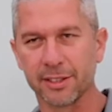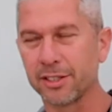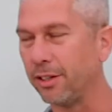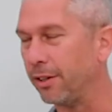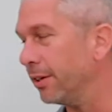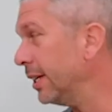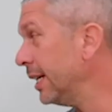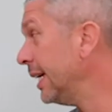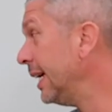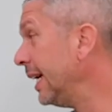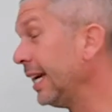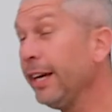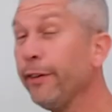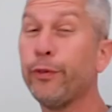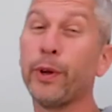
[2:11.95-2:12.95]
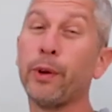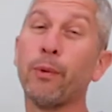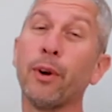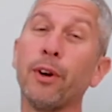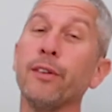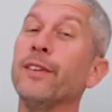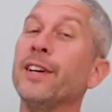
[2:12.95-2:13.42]
So if we
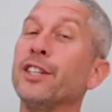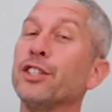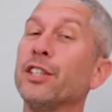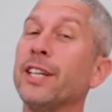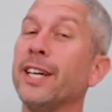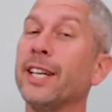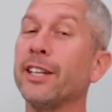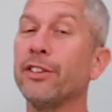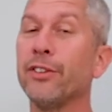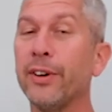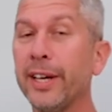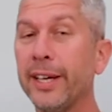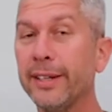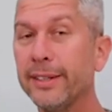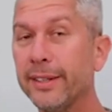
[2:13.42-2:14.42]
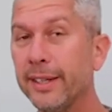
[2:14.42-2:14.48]
were to eventually get a toy,